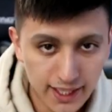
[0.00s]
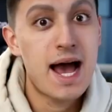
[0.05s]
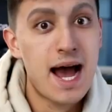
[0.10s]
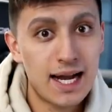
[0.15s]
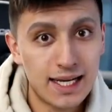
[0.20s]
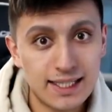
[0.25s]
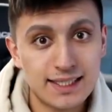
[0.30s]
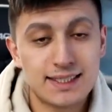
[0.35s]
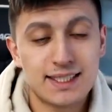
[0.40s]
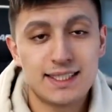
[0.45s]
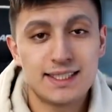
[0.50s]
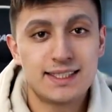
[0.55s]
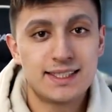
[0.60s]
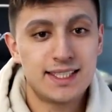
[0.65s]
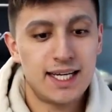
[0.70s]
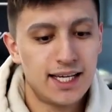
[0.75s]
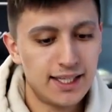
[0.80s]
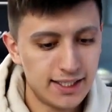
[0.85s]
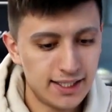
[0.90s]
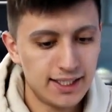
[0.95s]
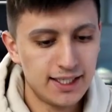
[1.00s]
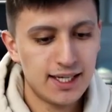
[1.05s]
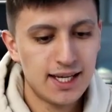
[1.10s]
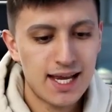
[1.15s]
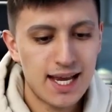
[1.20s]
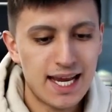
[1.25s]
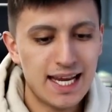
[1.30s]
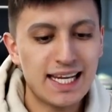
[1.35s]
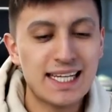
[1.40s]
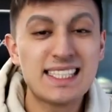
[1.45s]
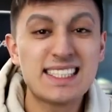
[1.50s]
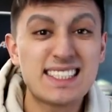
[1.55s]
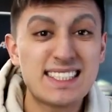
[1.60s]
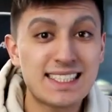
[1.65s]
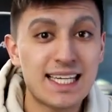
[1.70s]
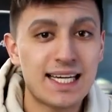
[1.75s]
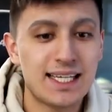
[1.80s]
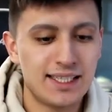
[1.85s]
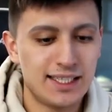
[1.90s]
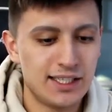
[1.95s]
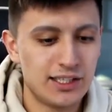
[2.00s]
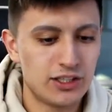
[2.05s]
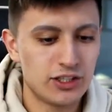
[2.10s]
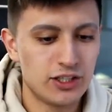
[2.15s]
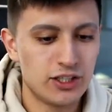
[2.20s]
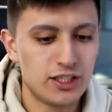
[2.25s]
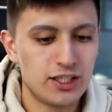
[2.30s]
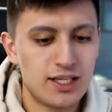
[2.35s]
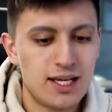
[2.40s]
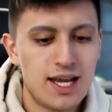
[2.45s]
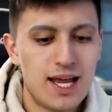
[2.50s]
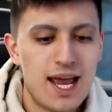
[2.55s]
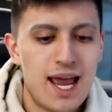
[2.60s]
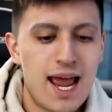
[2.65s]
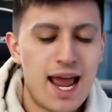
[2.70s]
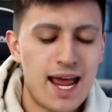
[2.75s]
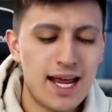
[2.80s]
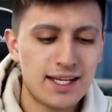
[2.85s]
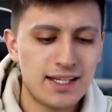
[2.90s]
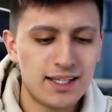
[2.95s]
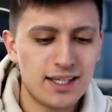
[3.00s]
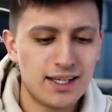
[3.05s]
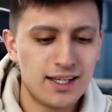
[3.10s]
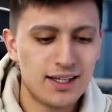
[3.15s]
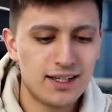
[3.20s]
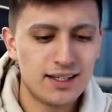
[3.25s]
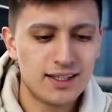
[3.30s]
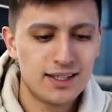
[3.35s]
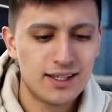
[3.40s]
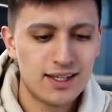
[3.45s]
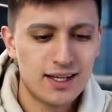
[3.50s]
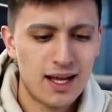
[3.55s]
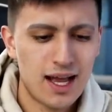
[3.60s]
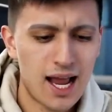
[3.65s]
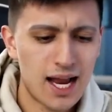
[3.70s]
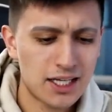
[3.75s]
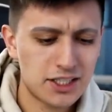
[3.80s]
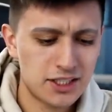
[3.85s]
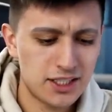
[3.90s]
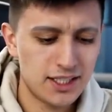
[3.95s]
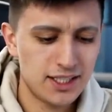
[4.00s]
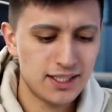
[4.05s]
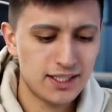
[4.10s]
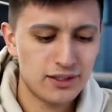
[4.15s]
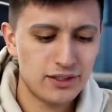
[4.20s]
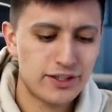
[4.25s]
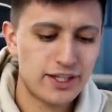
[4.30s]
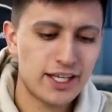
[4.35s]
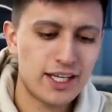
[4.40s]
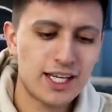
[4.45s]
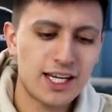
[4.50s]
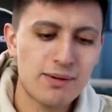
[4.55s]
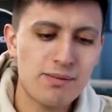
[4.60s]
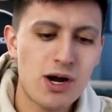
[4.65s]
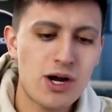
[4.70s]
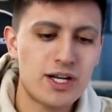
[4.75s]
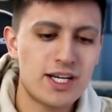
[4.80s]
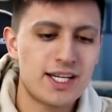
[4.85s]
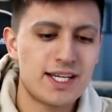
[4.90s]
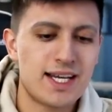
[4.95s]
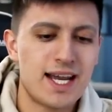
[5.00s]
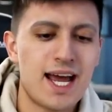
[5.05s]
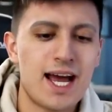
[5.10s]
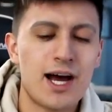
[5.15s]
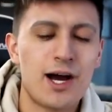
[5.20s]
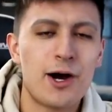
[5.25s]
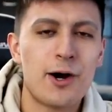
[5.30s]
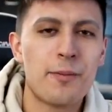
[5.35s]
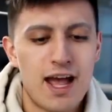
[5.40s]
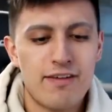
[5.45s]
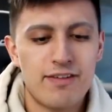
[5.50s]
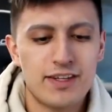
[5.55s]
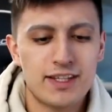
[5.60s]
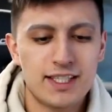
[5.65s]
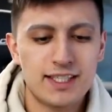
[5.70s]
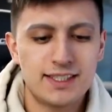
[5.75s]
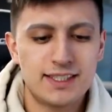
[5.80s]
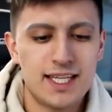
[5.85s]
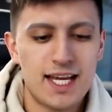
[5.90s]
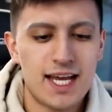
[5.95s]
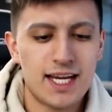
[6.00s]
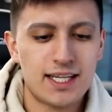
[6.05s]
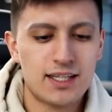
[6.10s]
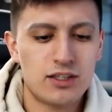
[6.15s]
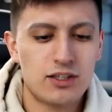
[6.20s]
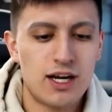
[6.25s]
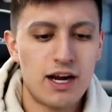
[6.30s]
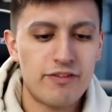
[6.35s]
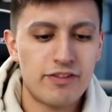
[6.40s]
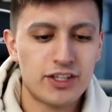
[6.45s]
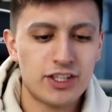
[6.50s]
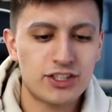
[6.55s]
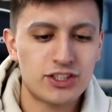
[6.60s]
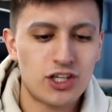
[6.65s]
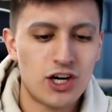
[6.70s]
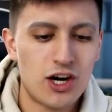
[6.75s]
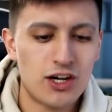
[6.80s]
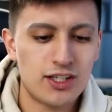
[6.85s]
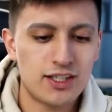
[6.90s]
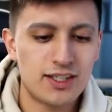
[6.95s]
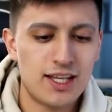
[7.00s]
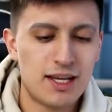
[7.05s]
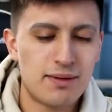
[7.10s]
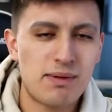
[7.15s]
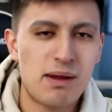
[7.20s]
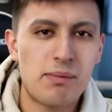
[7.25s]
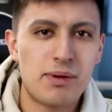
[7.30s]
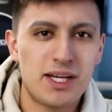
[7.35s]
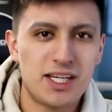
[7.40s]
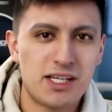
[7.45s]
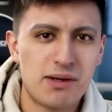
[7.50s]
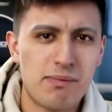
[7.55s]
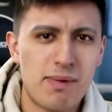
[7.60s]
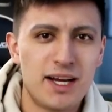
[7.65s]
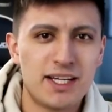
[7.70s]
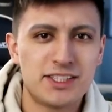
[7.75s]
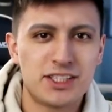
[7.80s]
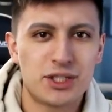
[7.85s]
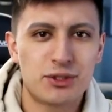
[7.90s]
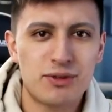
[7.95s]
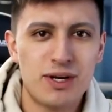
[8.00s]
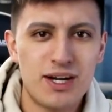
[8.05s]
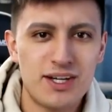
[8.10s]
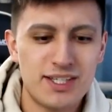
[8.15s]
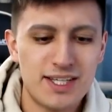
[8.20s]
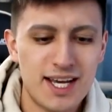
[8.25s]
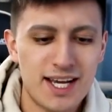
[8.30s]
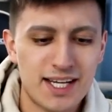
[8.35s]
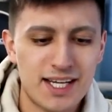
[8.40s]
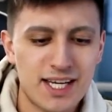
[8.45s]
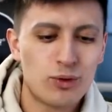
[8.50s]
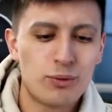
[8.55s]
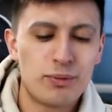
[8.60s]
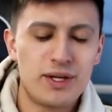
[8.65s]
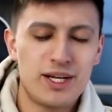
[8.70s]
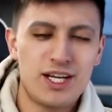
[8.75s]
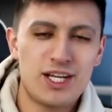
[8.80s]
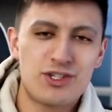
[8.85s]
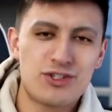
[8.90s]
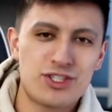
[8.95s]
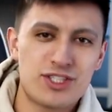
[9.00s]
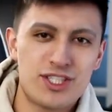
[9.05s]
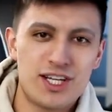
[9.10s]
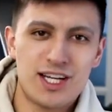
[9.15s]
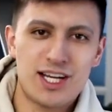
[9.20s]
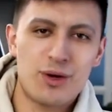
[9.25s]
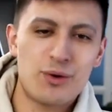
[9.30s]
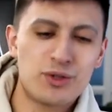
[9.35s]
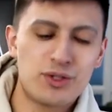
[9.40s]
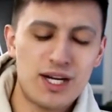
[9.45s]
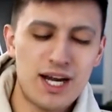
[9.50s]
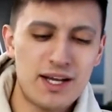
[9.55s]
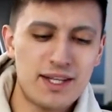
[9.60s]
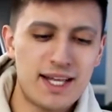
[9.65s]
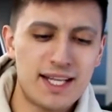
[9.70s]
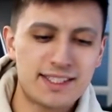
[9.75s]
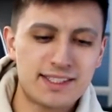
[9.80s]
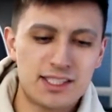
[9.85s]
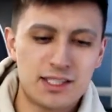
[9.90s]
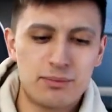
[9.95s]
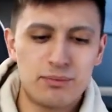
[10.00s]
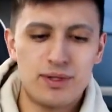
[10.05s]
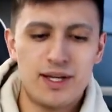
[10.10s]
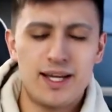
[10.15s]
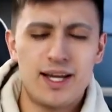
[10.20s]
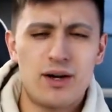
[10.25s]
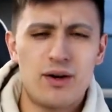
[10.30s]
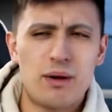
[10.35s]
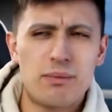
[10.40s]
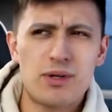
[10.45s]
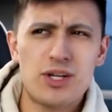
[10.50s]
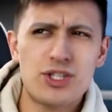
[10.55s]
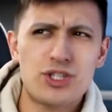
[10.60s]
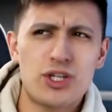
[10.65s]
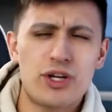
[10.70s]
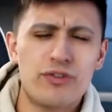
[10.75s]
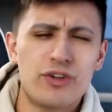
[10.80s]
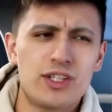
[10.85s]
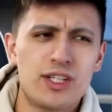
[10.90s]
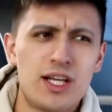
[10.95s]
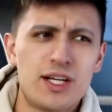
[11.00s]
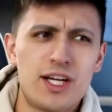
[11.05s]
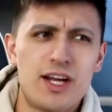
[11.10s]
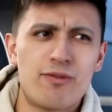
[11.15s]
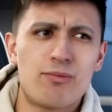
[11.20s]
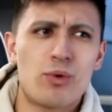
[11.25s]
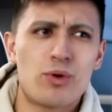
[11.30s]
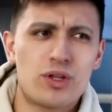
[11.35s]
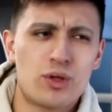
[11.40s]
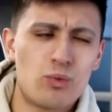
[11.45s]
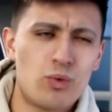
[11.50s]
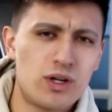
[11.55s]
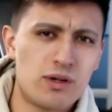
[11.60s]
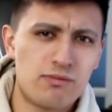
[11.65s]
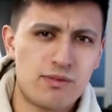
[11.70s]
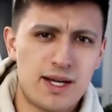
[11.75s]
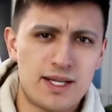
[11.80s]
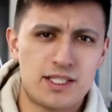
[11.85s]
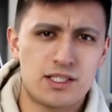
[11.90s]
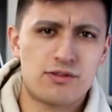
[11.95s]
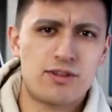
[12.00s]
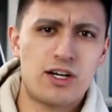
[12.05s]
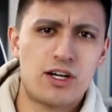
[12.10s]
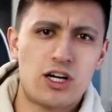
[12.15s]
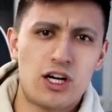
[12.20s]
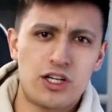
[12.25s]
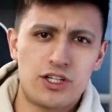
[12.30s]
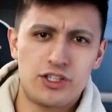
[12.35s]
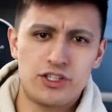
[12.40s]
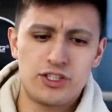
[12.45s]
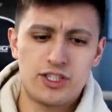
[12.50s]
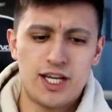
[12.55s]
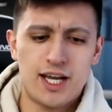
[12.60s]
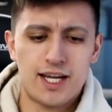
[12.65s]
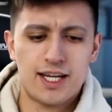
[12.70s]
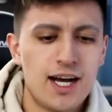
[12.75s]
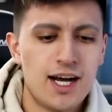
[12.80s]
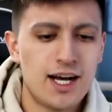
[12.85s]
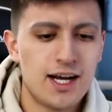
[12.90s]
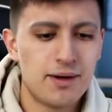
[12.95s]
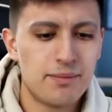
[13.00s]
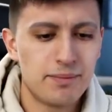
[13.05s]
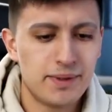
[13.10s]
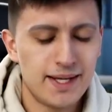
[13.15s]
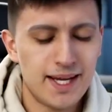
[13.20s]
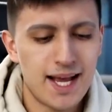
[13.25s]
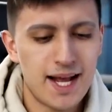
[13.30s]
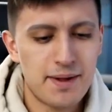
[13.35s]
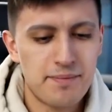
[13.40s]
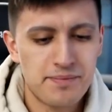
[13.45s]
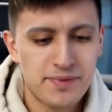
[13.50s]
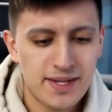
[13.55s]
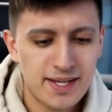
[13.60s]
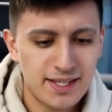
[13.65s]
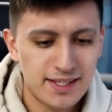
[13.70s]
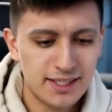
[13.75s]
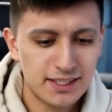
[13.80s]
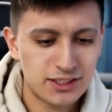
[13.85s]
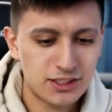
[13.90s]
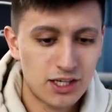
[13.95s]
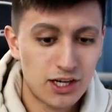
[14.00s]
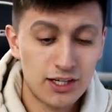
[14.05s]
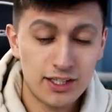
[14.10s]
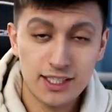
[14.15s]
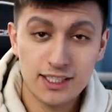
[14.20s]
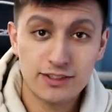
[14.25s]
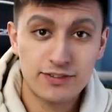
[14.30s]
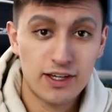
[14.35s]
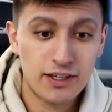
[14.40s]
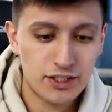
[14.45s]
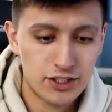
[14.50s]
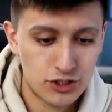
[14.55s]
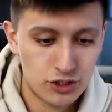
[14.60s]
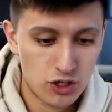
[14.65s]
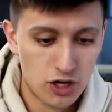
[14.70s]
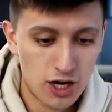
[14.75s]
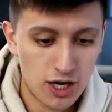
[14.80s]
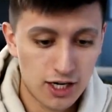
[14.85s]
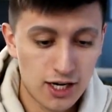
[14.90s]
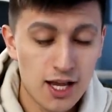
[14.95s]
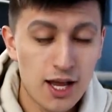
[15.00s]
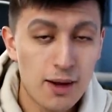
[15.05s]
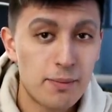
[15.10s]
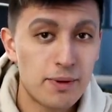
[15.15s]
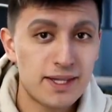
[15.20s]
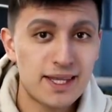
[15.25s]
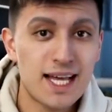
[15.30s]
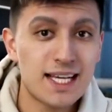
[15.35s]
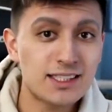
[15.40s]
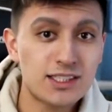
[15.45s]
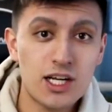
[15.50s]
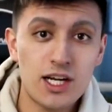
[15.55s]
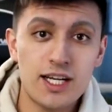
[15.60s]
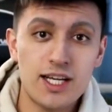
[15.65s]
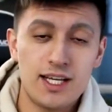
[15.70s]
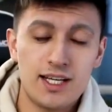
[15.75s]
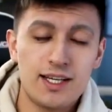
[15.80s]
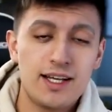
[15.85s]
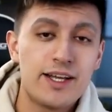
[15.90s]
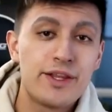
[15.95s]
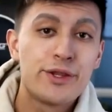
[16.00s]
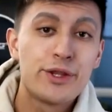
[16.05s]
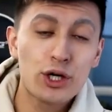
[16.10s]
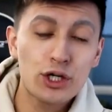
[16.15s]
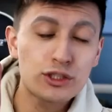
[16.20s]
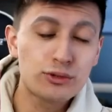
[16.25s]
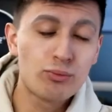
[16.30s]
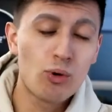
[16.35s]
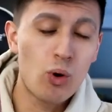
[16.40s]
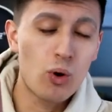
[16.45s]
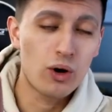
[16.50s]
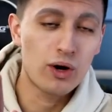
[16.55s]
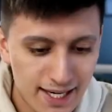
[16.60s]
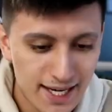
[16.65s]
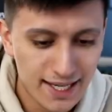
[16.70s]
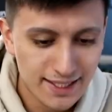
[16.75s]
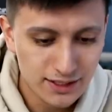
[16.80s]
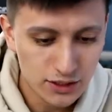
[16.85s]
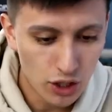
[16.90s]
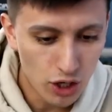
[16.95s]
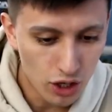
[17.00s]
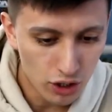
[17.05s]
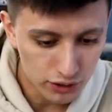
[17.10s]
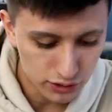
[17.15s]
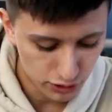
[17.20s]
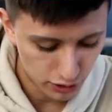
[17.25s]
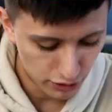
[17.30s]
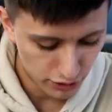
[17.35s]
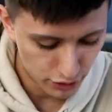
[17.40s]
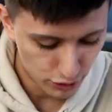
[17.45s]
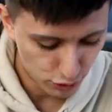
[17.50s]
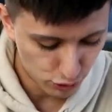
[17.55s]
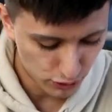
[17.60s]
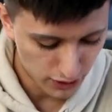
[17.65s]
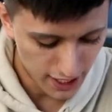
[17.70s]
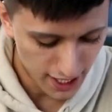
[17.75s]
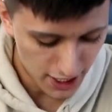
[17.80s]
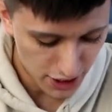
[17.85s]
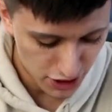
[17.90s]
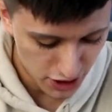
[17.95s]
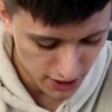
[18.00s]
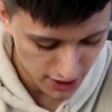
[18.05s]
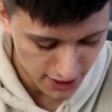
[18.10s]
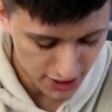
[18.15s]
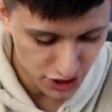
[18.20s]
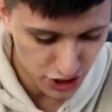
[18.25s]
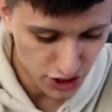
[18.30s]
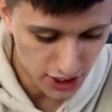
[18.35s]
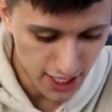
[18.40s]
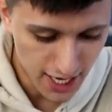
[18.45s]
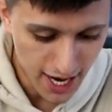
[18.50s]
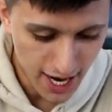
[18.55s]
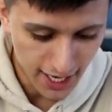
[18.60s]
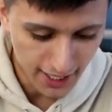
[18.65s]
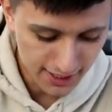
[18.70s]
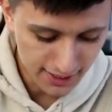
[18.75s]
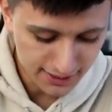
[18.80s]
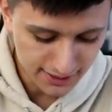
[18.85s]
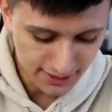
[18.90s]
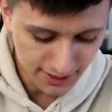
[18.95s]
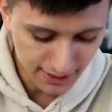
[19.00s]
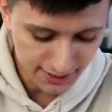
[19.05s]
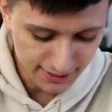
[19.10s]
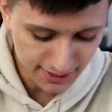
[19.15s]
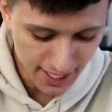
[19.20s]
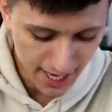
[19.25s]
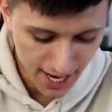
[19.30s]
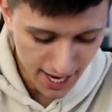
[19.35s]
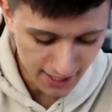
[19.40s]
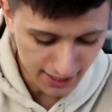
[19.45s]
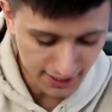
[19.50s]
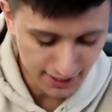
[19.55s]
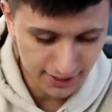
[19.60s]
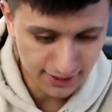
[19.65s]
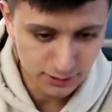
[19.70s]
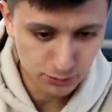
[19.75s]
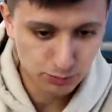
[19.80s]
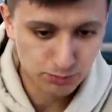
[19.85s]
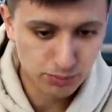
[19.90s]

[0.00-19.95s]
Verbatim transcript: That is insanely, insanely good, and uh, Actually, thinking about it now, having this deck or having this card in like maybe an amazing rare deck would be interesting. I wonder how that's going to play out. I'm not sure if you're allowed to have more than one amazing rare card in your deck. Um, but yeah, this card is very strong, but that's not it. There's more. It has Altered Creation GX. This attack is